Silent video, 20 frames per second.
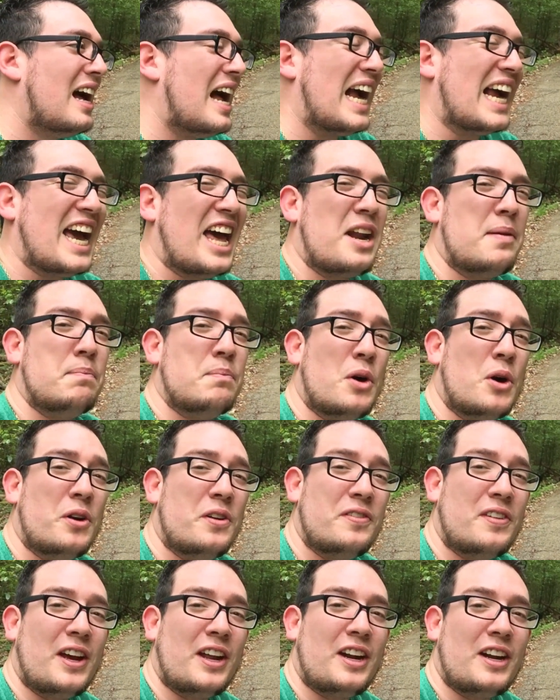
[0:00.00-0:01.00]
I kind of
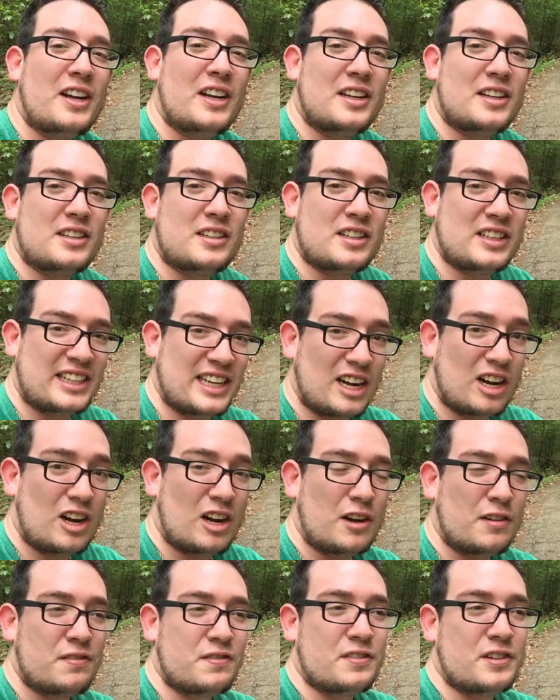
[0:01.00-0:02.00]
motivated it to get
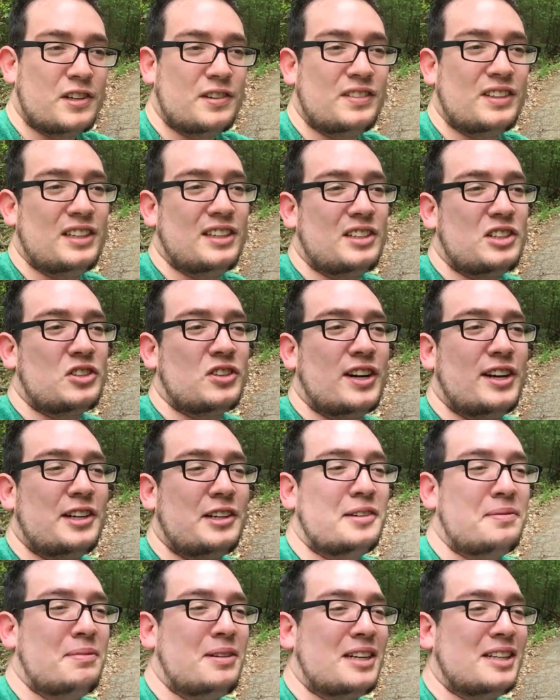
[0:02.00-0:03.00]
off of the
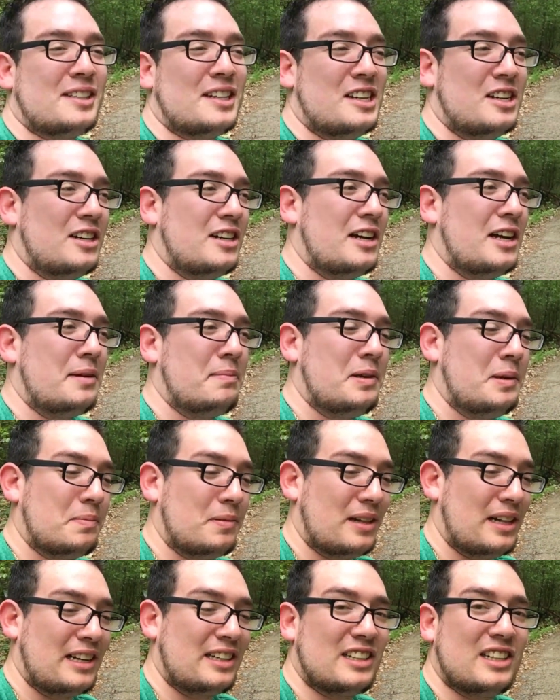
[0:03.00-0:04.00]
trail, because I know a lot of
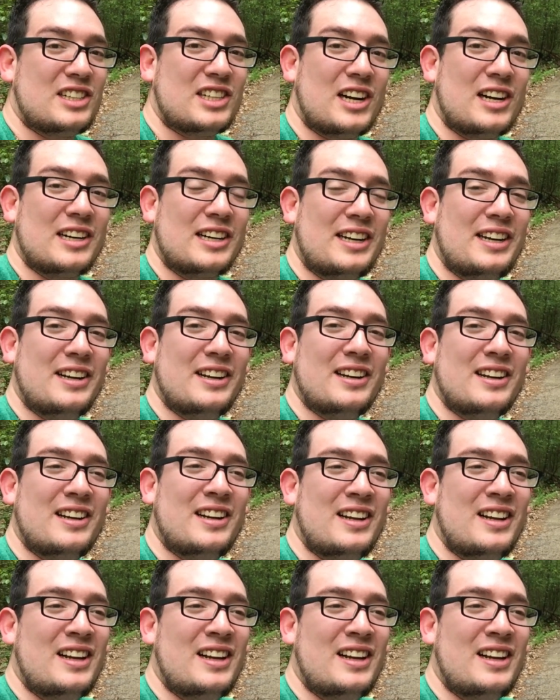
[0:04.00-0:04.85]
people like to jog here.